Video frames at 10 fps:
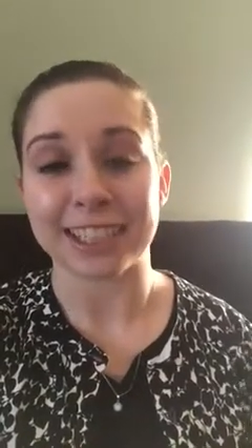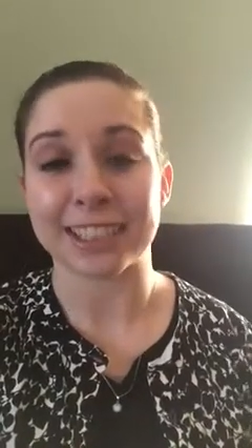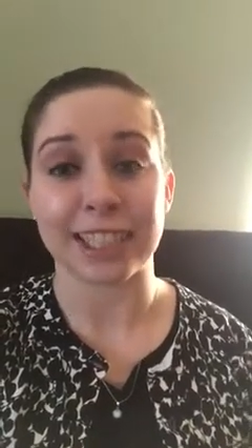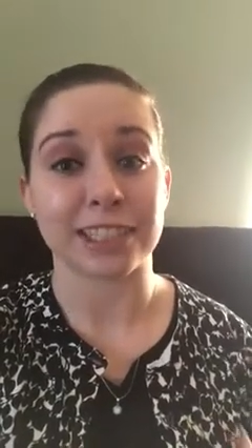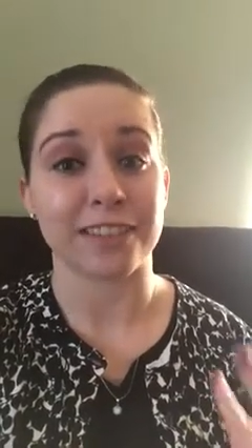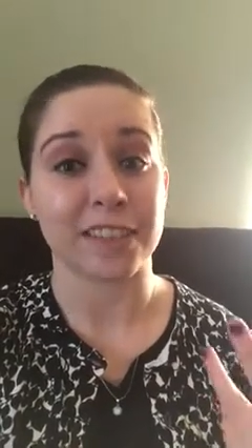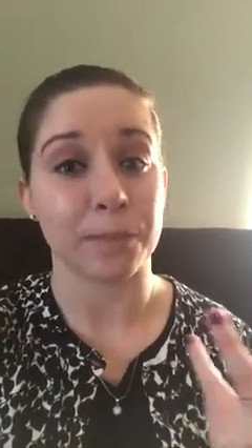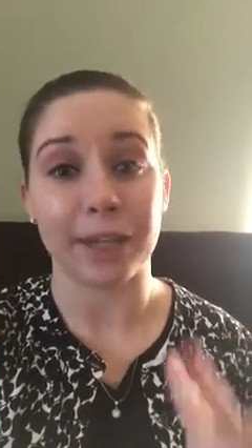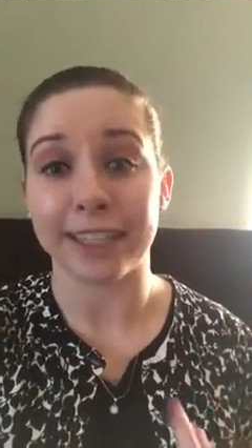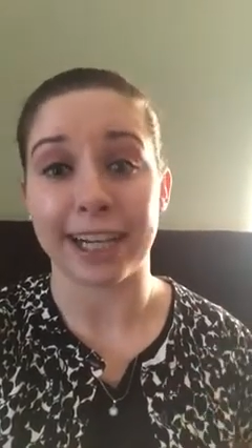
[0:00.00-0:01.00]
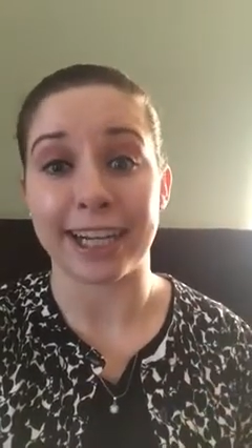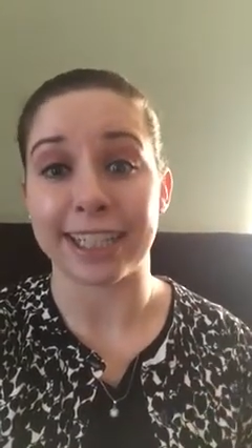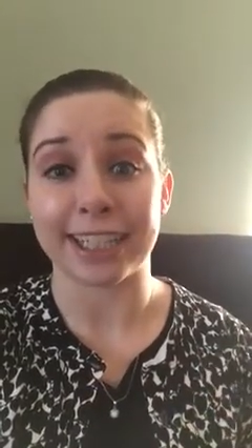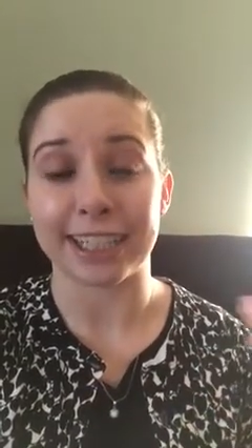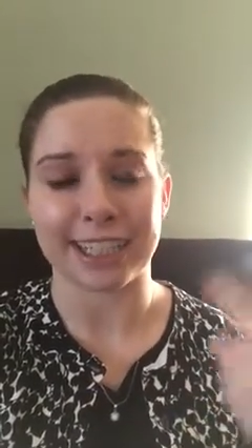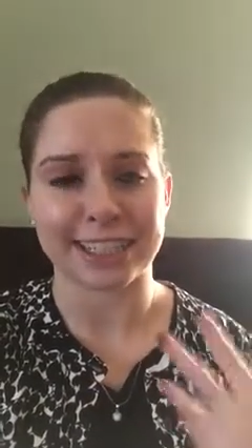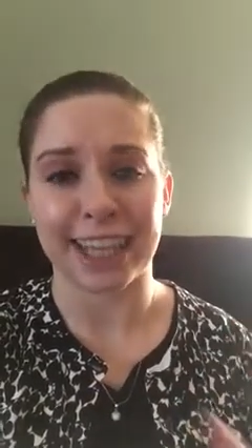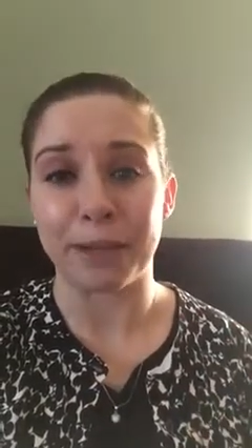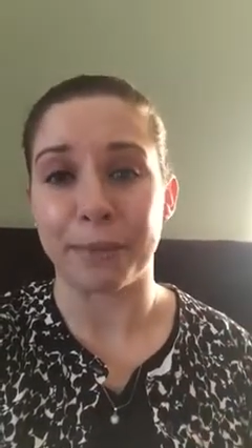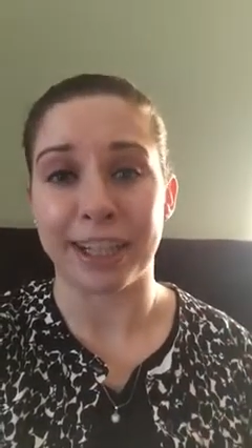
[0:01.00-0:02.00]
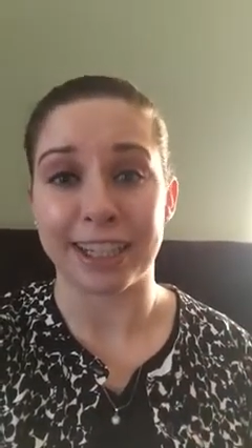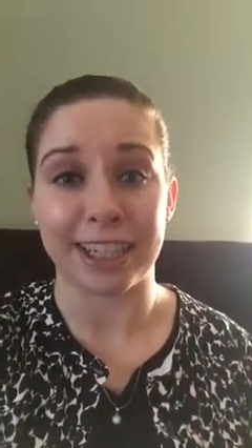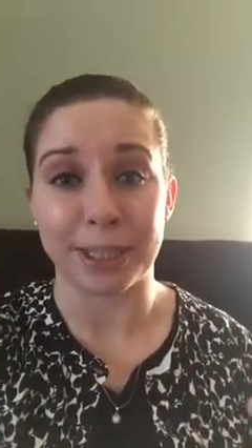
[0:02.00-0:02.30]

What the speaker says: that sense of spontaneity and excitement,